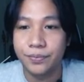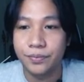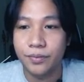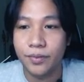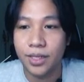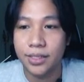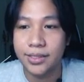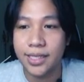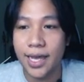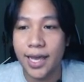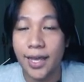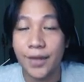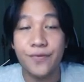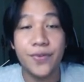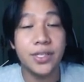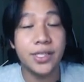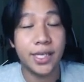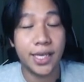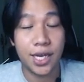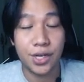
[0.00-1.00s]
sa
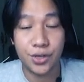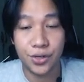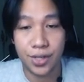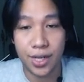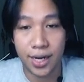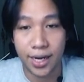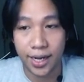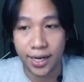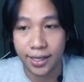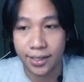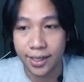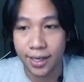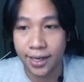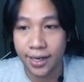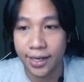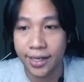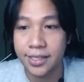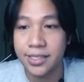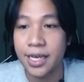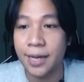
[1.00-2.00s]
investigation na rin.
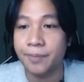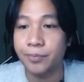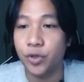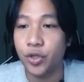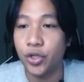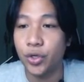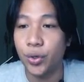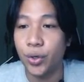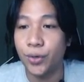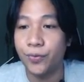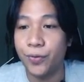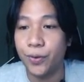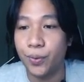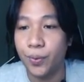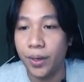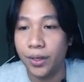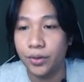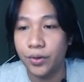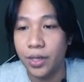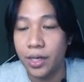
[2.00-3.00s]
And it's up to you if you
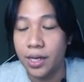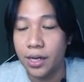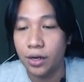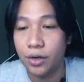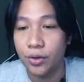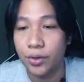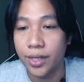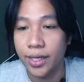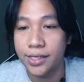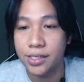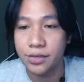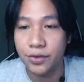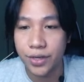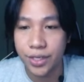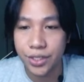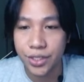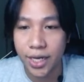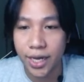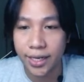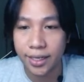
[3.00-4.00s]
want to include a
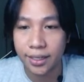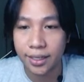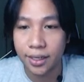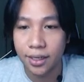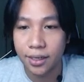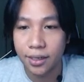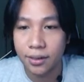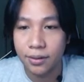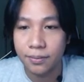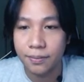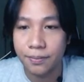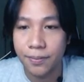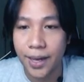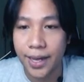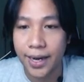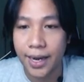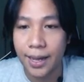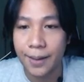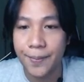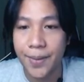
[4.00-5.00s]
screenshot
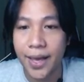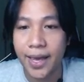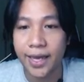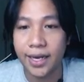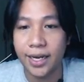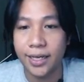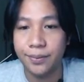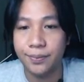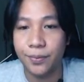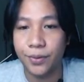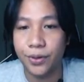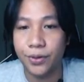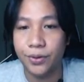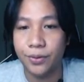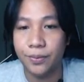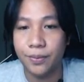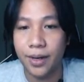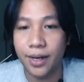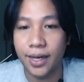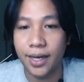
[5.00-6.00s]
para ma-highlight mo
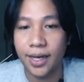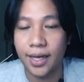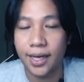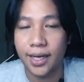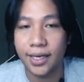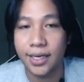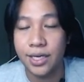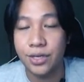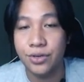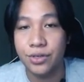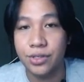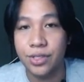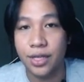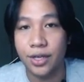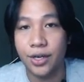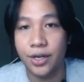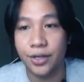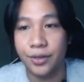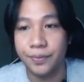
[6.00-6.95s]
yung mga issues na yon.